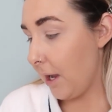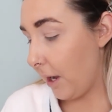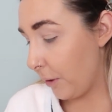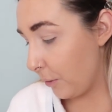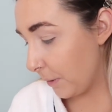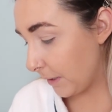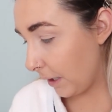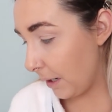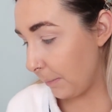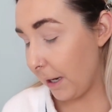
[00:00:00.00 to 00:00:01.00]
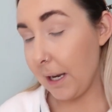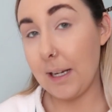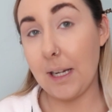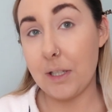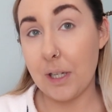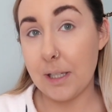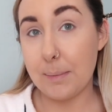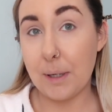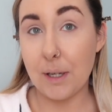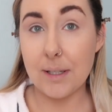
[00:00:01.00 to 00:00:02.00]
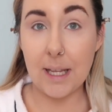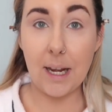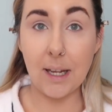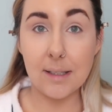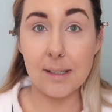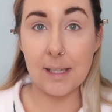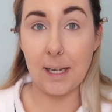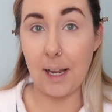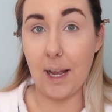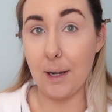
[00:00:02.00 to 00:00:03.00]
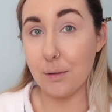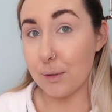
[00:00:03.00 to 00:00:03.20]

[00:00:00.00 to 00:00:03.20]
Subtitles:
I always curl my eyelashes because they like stick out,